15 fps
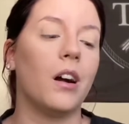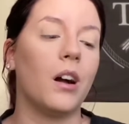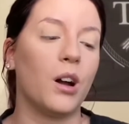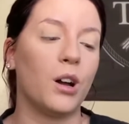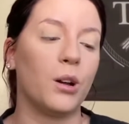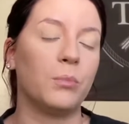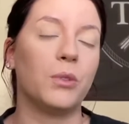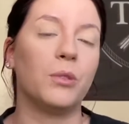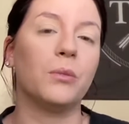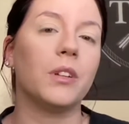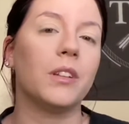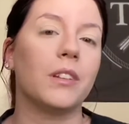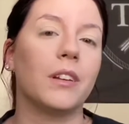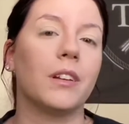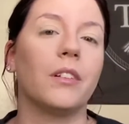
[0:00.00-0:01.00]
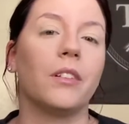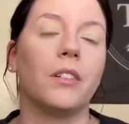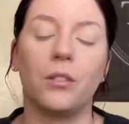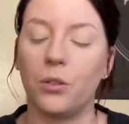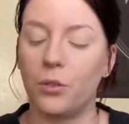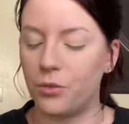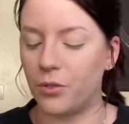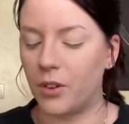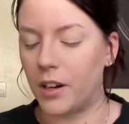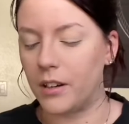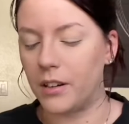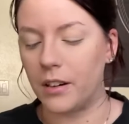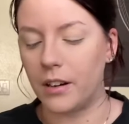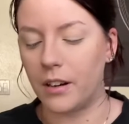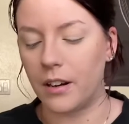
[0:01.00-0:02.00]
I'm doing like a little
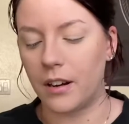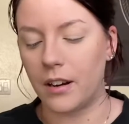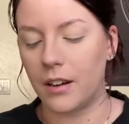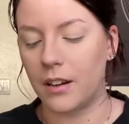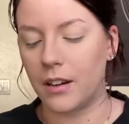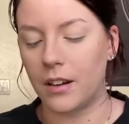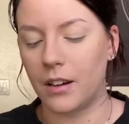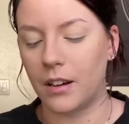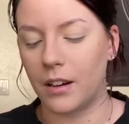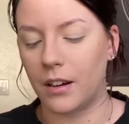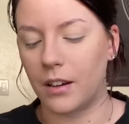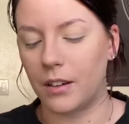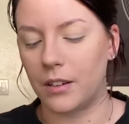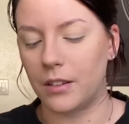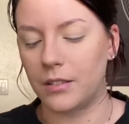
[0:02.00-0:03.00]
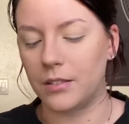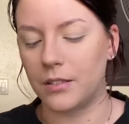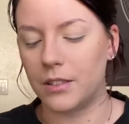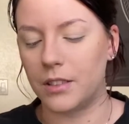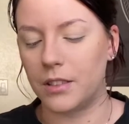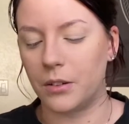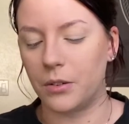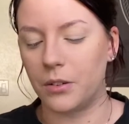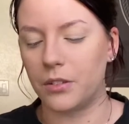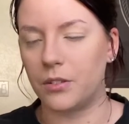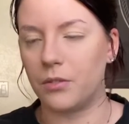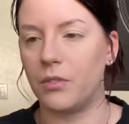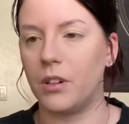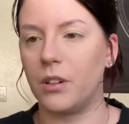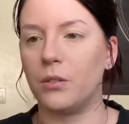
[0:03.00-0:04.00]
fun uh, series
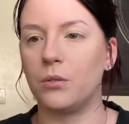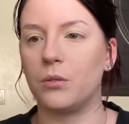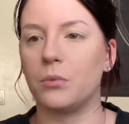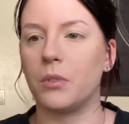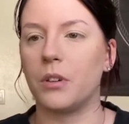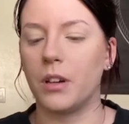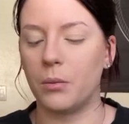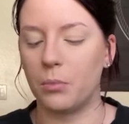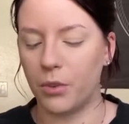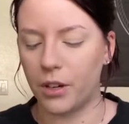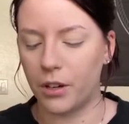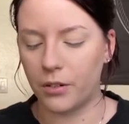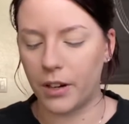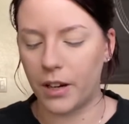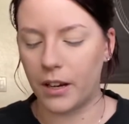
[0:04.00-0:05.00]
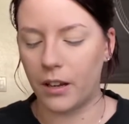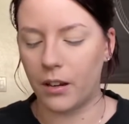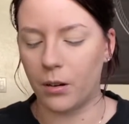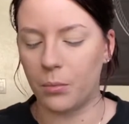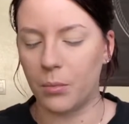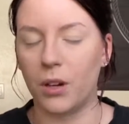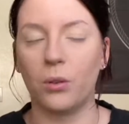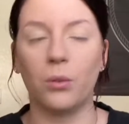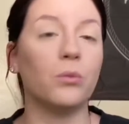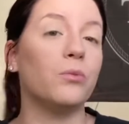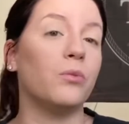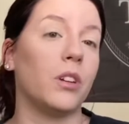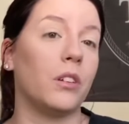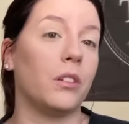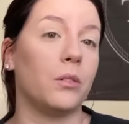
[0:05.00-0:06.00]
of videos where I'm recreating all my old
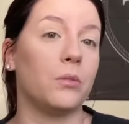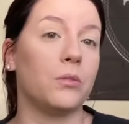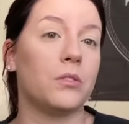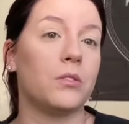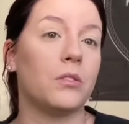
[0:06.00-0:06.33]
videos.